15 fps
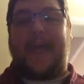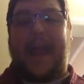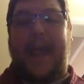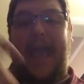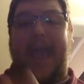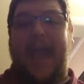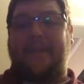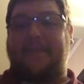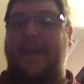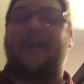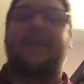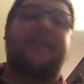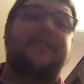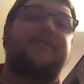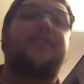that I have
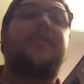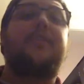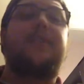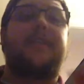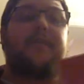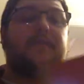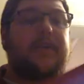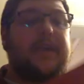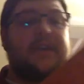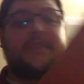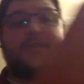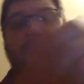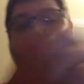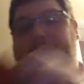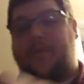out, excluding the
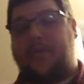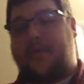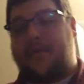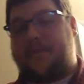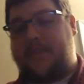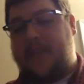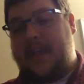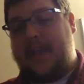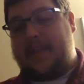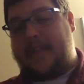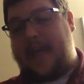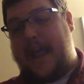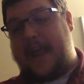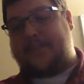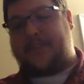reissue, of course,
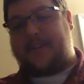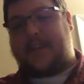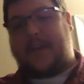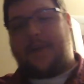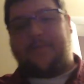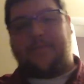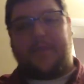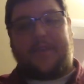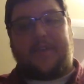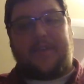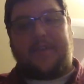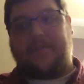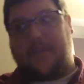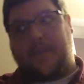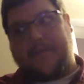that actually comes with
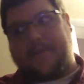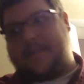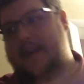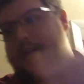this. So I was